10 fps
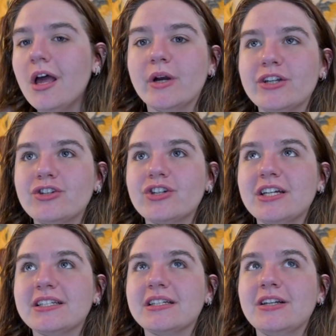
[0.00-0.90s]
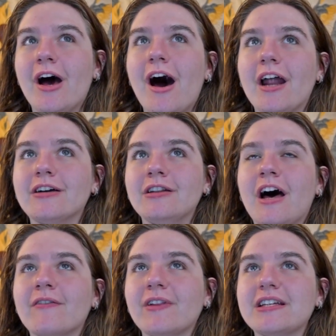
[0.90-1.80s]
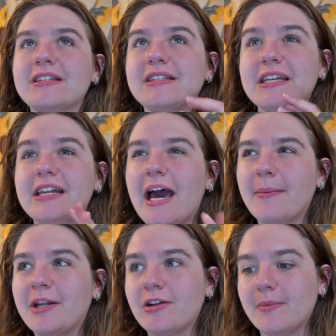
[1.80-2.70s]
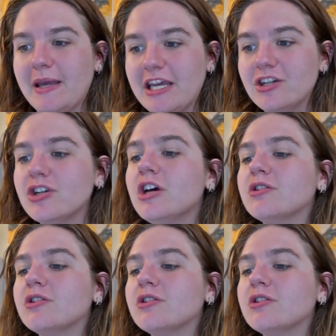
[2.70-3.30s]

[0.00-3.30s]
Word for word: which is not a lot of like scene happening on the page,